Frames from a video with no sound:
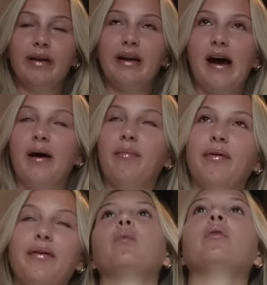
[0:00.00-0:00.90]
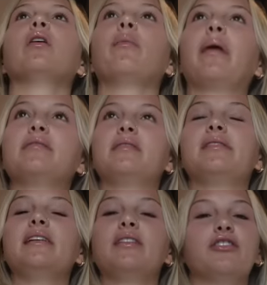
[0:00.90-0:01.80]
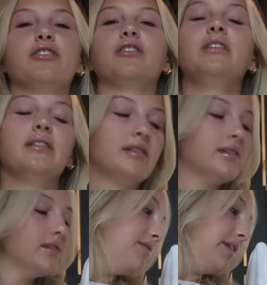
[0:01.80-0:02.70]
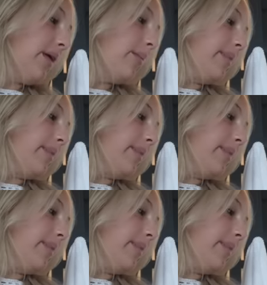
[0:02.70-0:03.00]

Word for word: Big Apple. We are about to take the streets to feed our